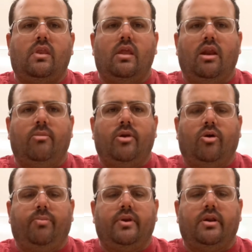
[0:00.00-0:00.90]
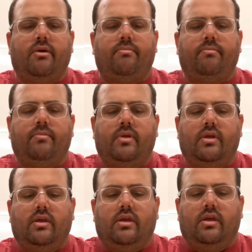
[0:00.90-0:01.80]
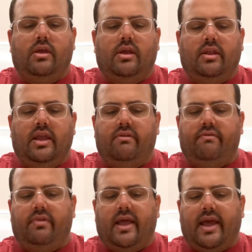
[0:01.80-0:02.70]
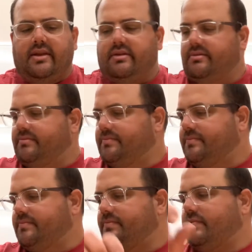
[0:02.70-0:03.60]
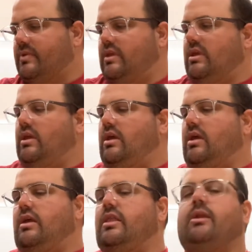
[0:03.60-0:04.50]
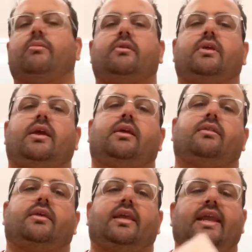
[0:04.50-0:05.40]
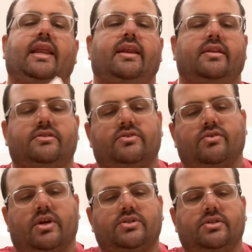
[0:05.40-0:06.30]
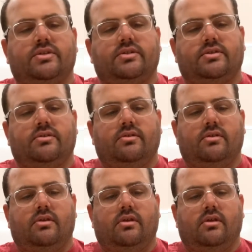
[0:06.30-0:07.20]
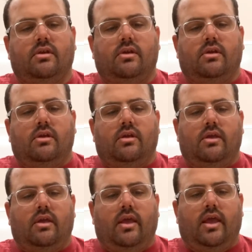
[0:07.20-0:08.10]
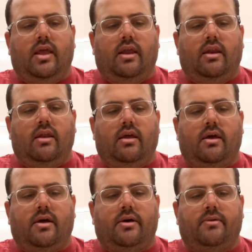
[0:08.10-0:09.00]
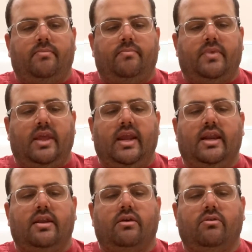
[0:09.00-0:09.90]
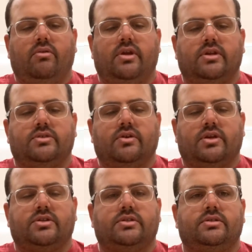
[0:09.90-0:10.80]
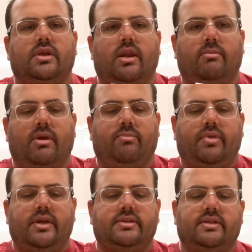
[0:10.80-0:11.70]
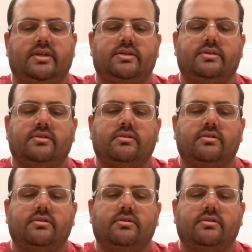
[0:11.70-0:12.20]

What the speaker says: Now I'm going to open it up and lay it flat. Then I'm going to take the heating instructions and the heating and cooling instructions, and I'm going to place this.